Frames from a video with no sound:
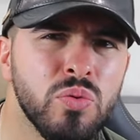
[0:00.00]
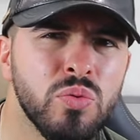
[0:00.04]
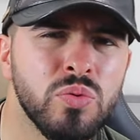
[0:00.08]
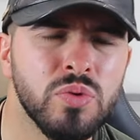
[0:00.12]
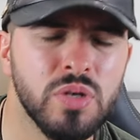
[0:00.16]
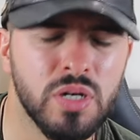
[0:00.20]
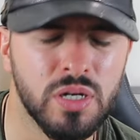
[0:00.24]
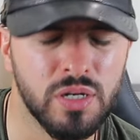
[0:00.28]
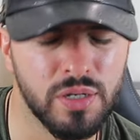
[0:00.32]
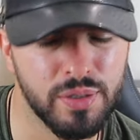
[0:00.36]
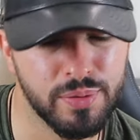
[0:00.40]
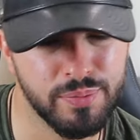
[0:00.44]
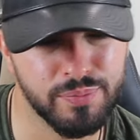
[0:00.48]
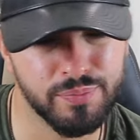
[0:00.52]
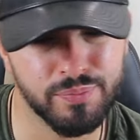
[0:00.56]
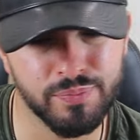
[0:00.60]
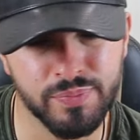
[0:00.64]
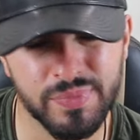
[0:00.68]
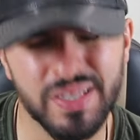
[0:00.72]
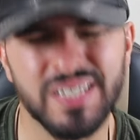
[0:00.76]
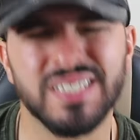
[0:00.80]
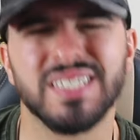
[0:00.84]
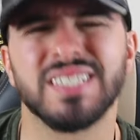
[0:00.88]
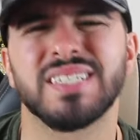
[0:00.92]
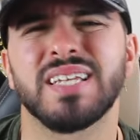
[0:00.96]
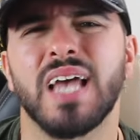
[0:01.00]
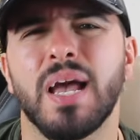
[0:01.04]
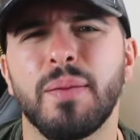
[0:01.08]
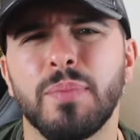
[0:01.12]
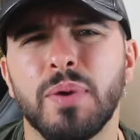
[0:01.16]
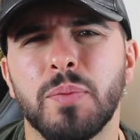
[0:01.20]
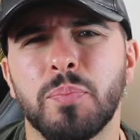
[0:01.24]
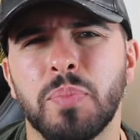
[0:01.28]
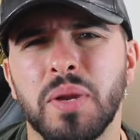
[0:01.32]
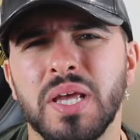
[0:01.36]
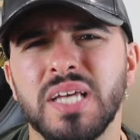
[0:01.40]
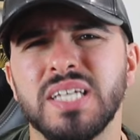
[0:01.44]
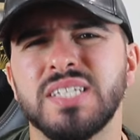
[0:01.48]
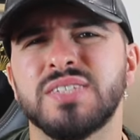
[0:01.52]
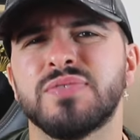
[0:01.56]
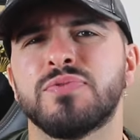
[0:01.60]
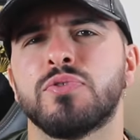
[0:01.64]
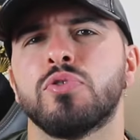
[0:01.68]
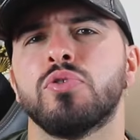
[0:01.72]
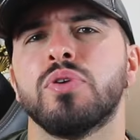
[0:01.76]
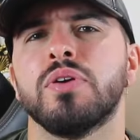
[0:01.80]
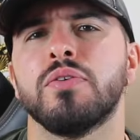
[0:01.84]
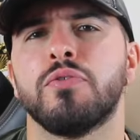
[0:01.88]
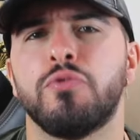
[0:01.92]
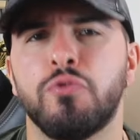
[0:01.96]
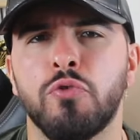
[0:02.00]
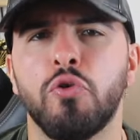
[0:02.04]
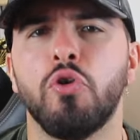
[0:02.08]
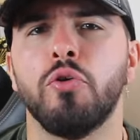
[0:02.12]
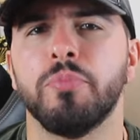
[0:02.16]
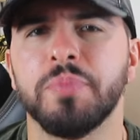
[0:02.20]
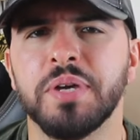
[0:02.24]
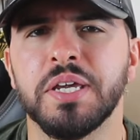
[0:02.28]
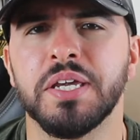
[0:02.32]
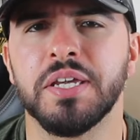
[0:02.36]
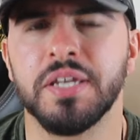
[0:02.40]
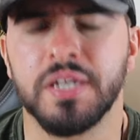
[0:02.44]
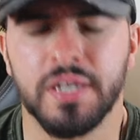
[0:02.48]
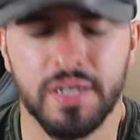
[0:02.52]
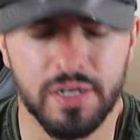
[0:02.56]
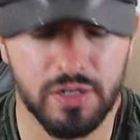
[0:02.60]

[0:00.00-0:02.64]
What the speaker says: There's a time and a place for it for me,